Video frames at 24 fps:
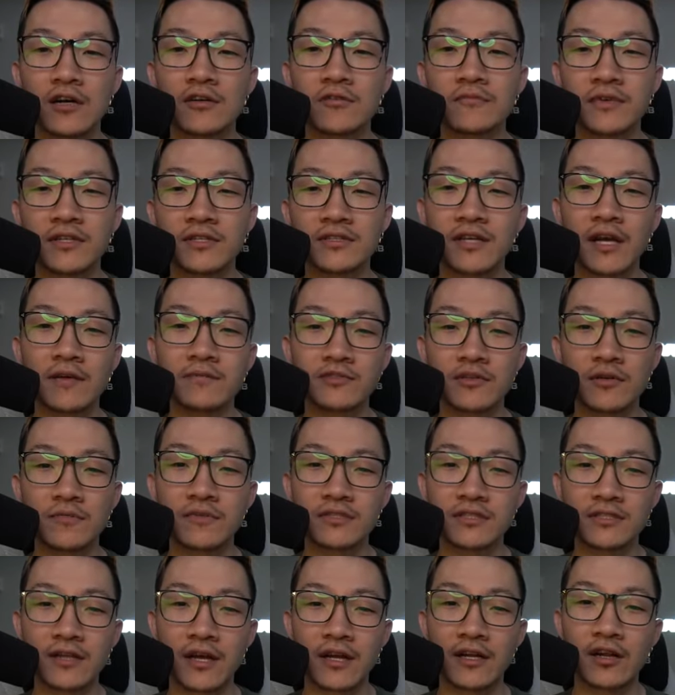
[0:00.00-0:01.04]
because timers are
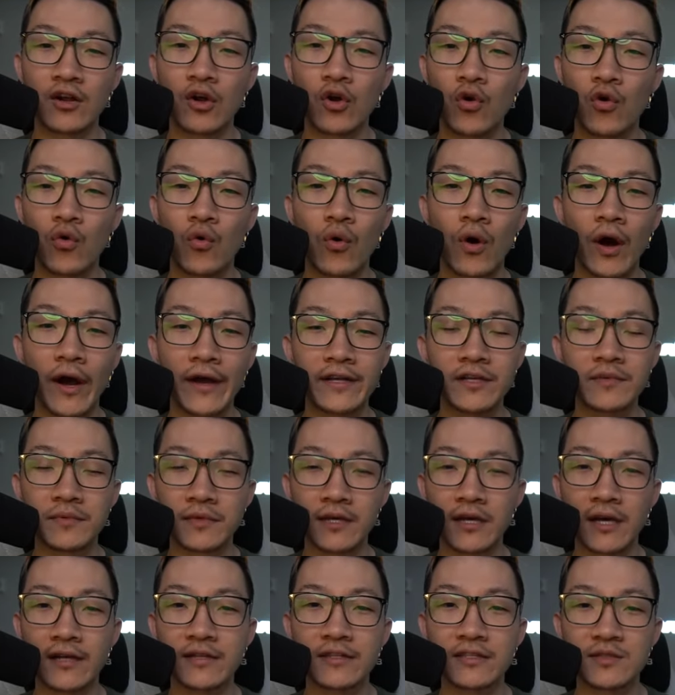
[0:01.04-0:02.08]
misaligned quite a
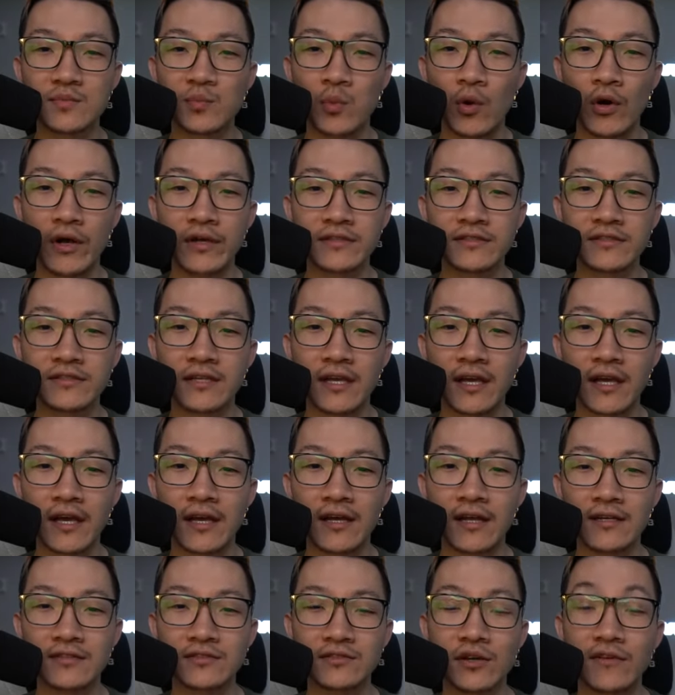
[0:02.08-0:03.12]
bit at this point,
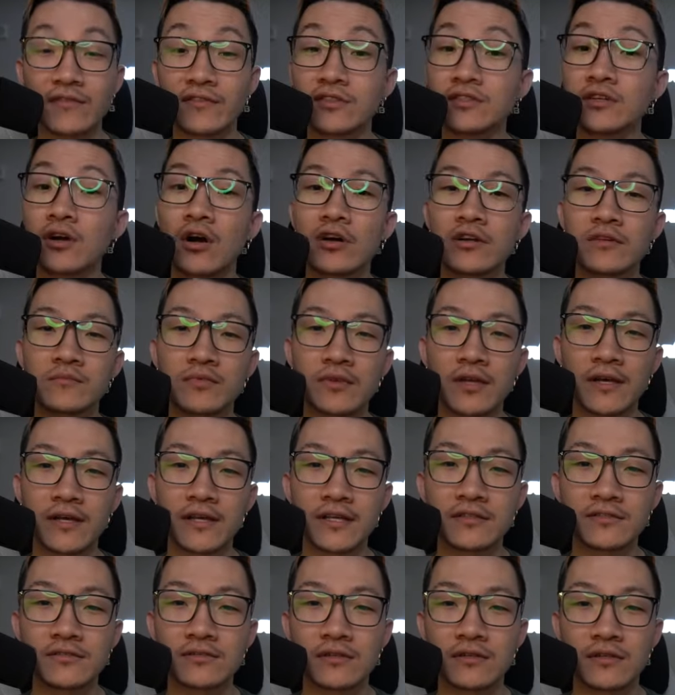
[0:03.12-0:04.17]
and I still have a ton to play
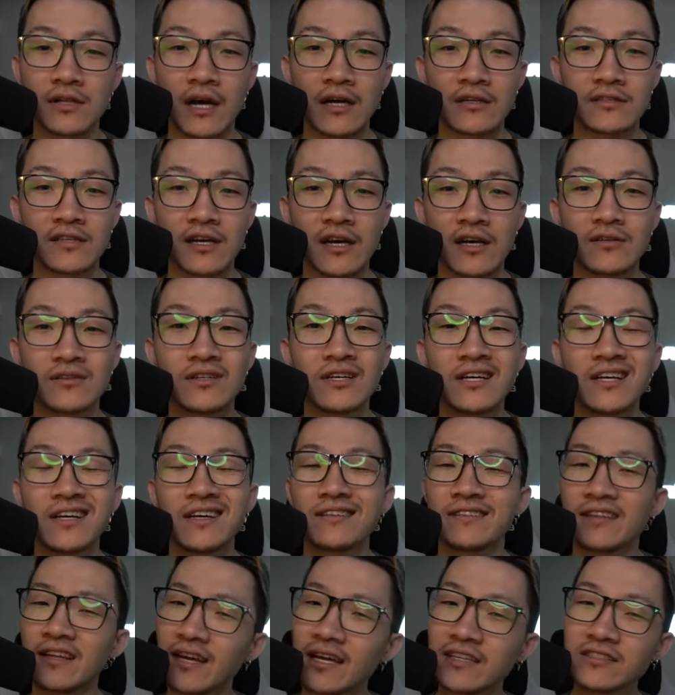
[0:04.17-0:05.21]
into the Noctowl.
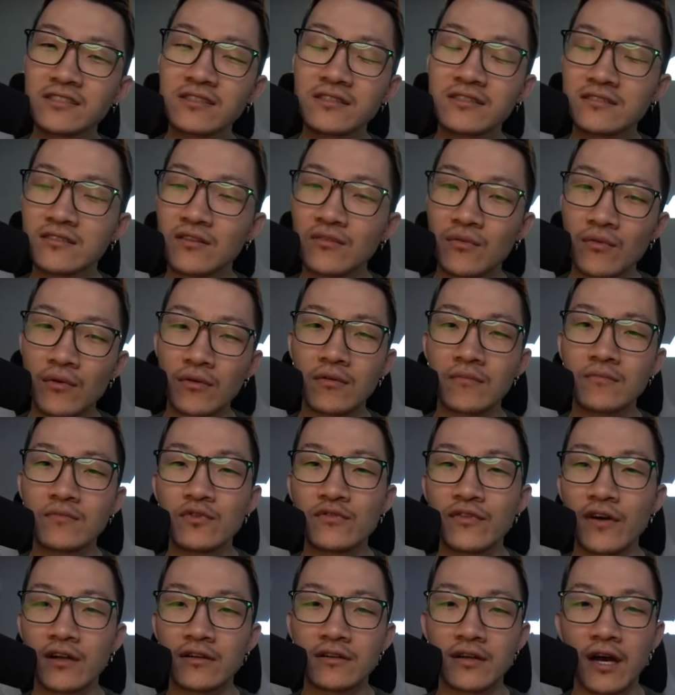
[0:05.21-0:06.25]
They actually throw a
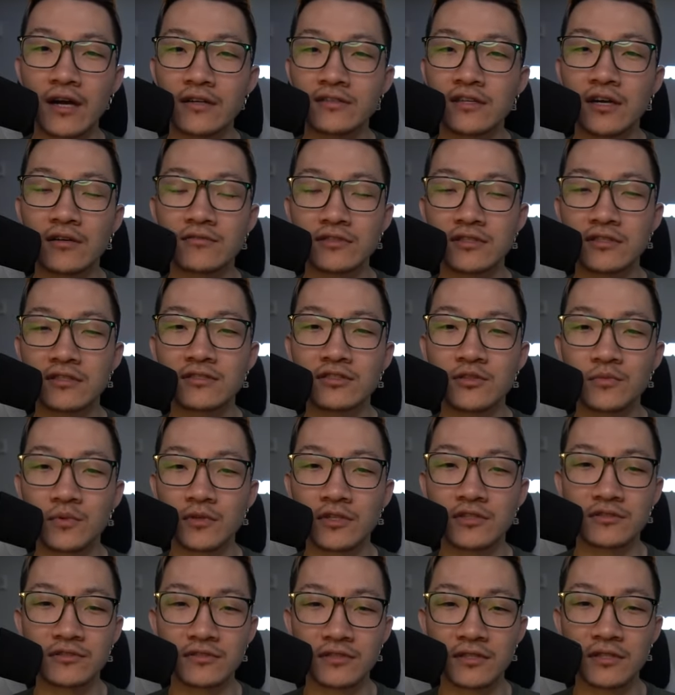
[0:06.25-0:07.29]
move on Noctowl, which is super
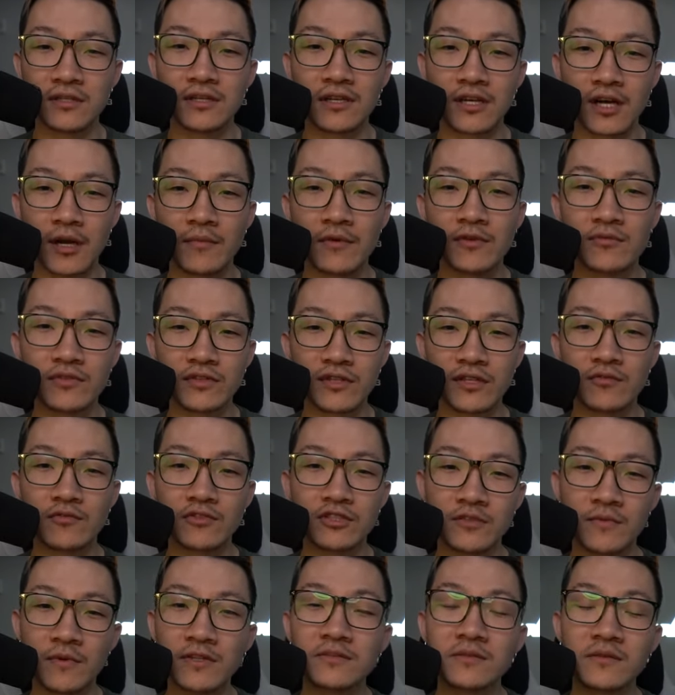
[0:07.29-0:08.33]
interesting. They come in with it,
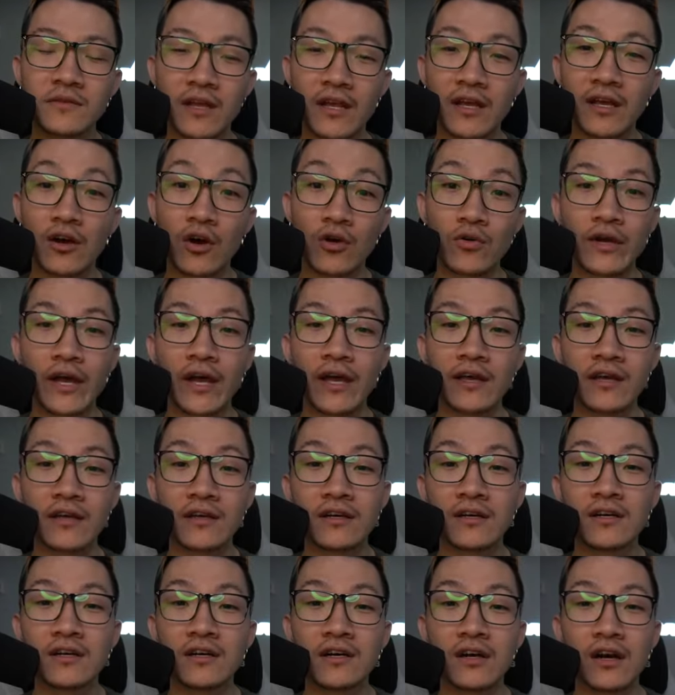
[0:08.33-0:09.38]
which makes me think, okay,
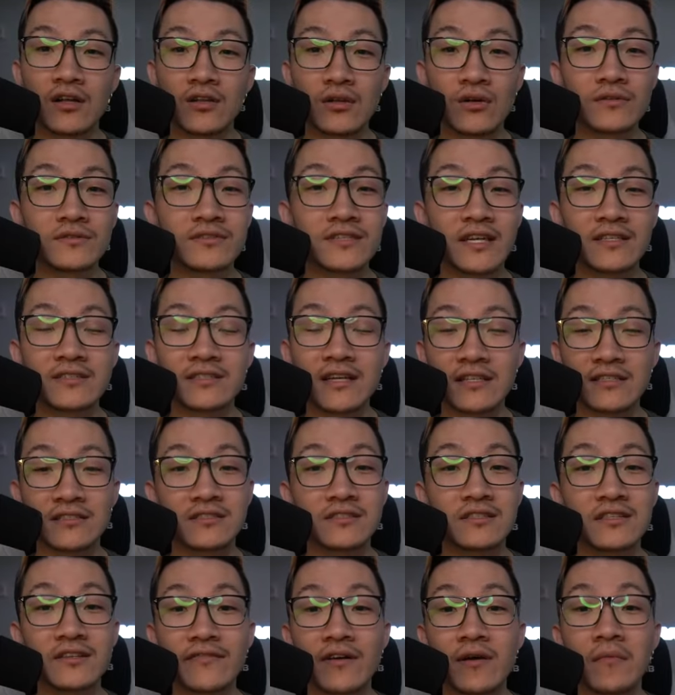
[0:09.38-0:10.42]
Lone Sandslash
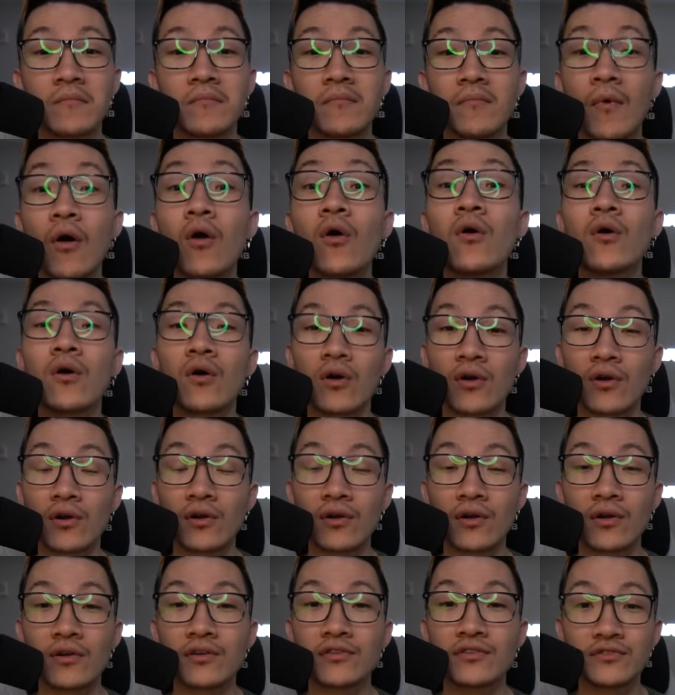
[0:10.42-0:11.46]
is even
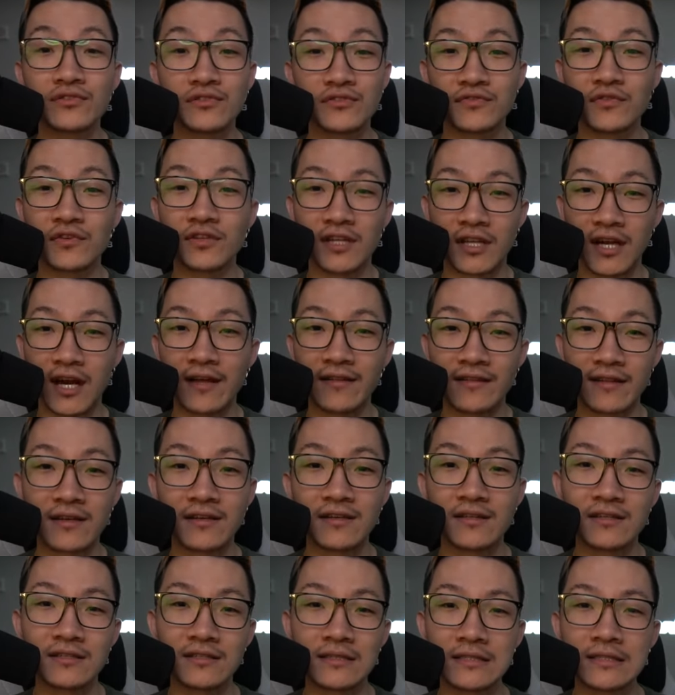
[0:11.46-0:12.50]
more useful than I think
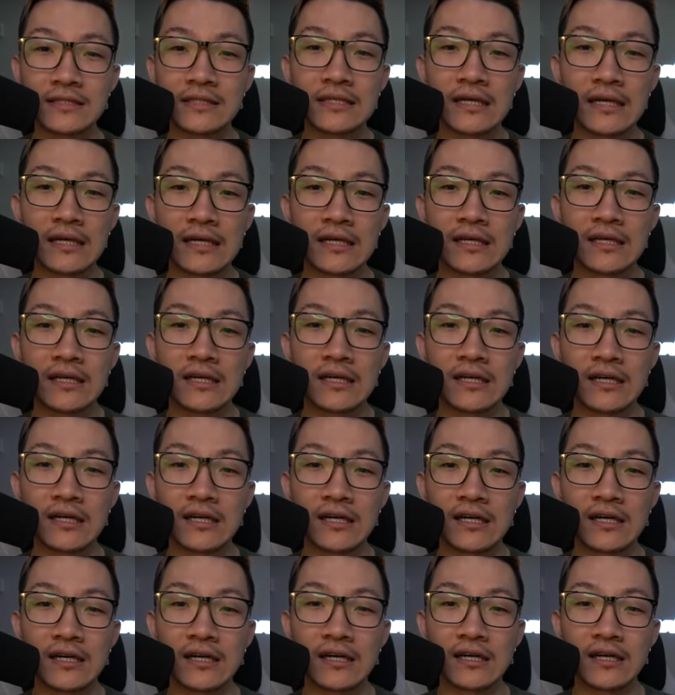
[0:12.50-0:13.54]
it is.
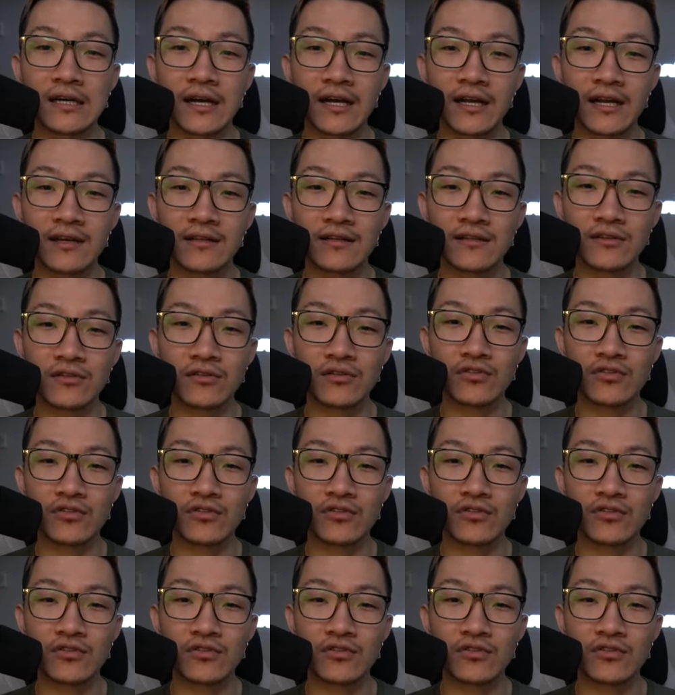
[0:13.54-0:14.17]
I get a little